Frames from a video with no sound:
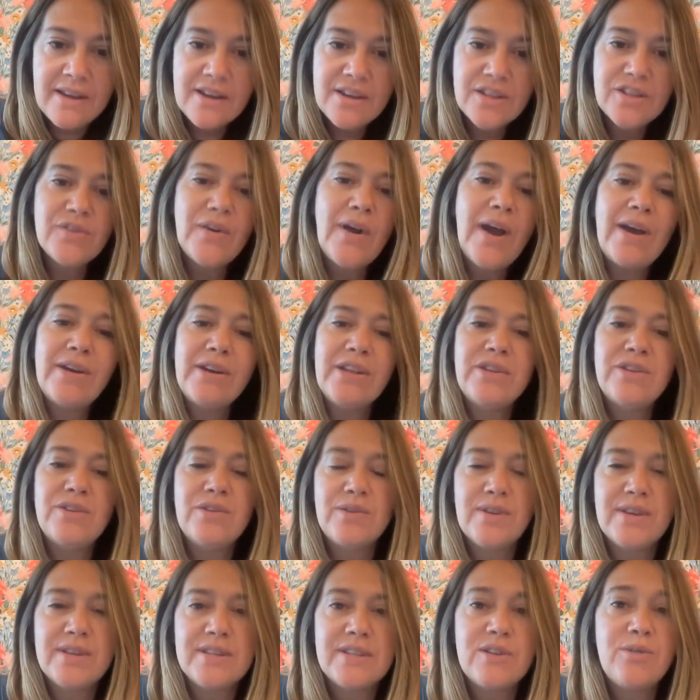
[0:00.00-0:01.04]
So how do you do
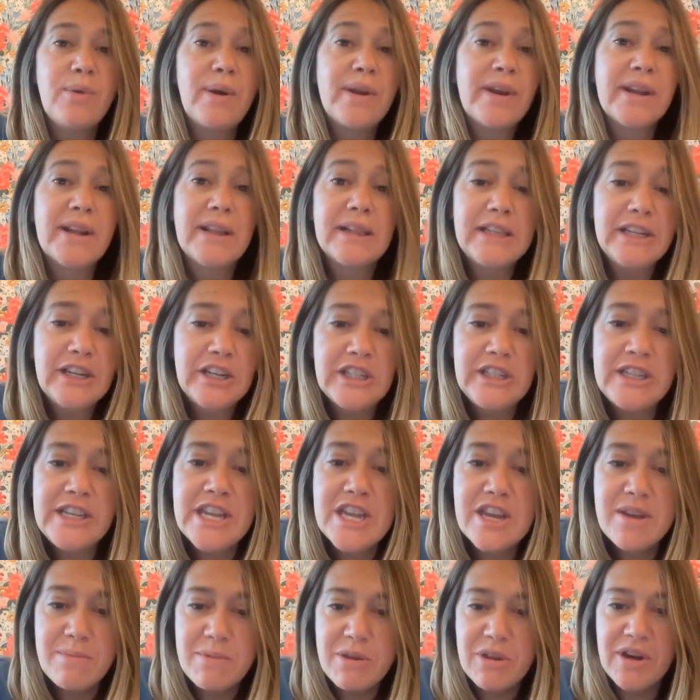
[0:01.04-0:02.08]
this? You want to clearly
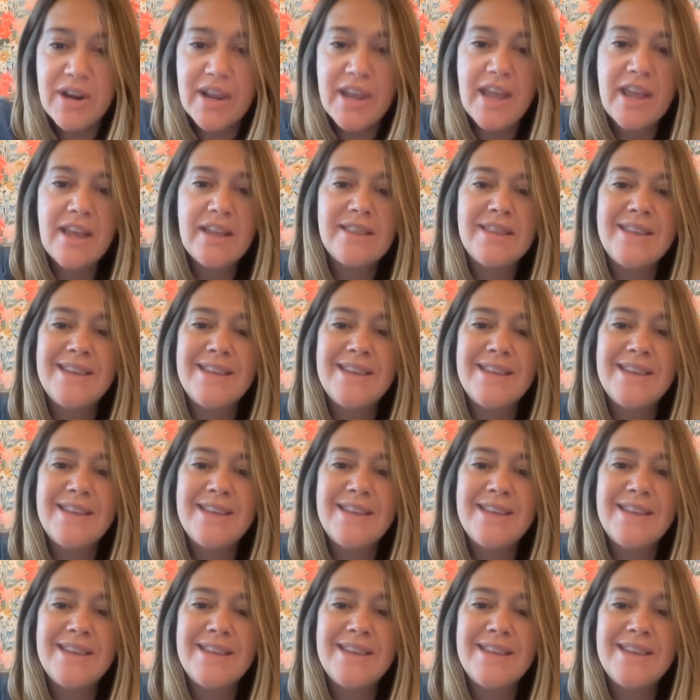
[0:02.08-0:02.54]
communicate